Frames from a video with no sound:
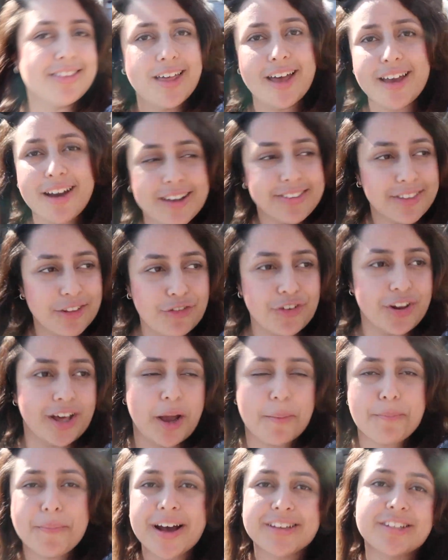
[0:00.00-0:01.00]
today I didn't feel
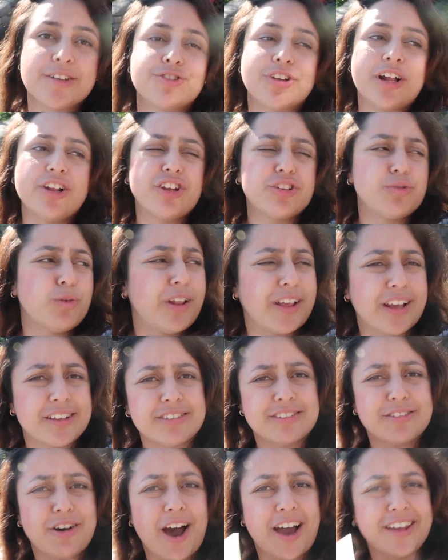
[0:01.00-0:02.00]
like a massive challenge, I just wanted
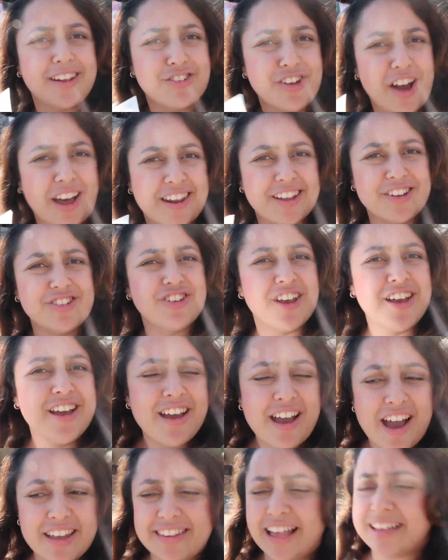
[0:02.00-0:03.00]
like a tiny challenge
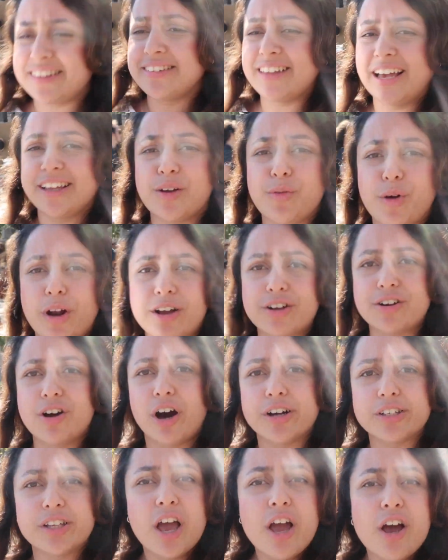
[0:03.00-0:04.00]
and that's exactly what I
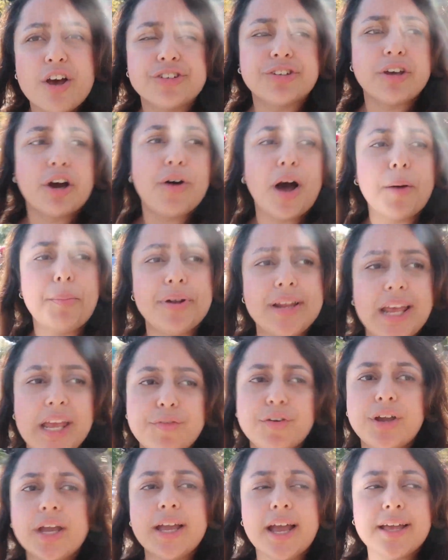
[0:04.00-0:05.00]
got. So I
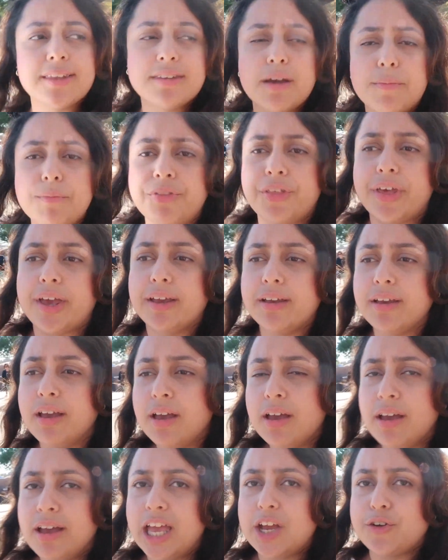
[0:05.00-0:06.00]
believe we can get something
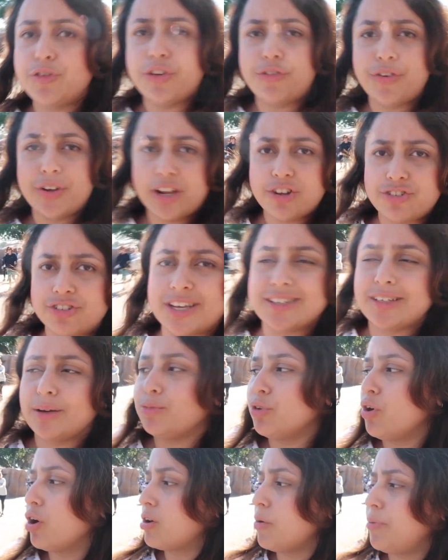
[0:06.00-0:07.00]
if we finish this.
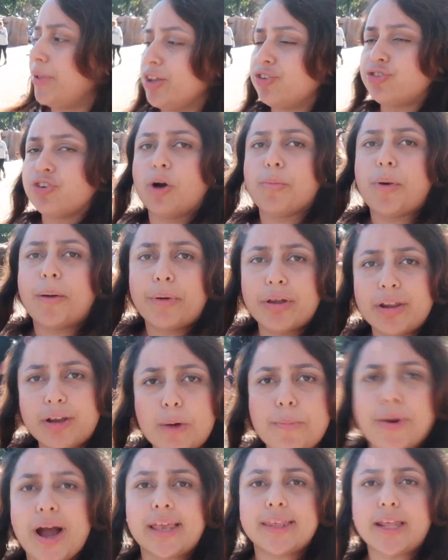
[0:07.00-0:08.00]
I'm not completely sure but I'm going
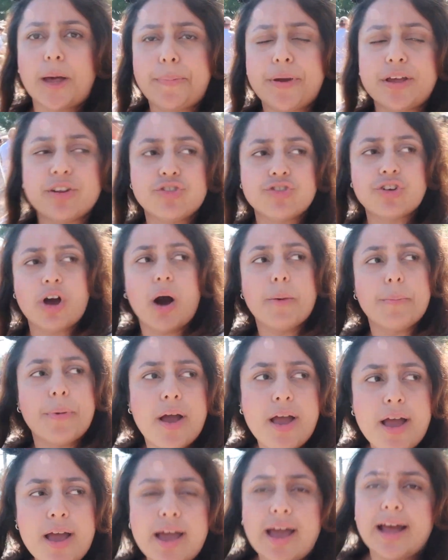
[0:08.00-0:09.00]
to go back to that pin shop
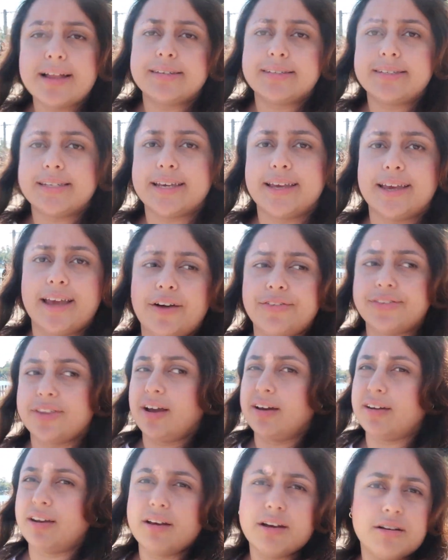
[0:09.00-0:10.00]
and see if
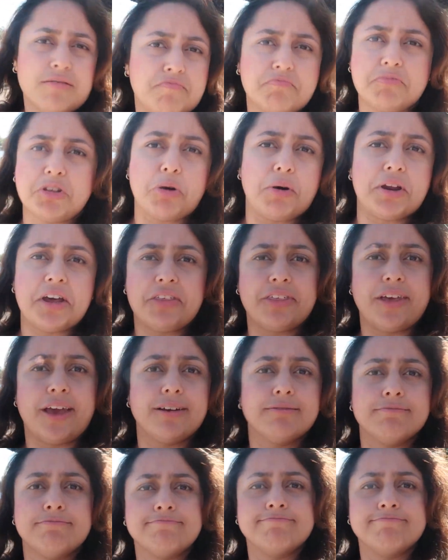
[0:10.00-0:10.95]
they're going to do anything.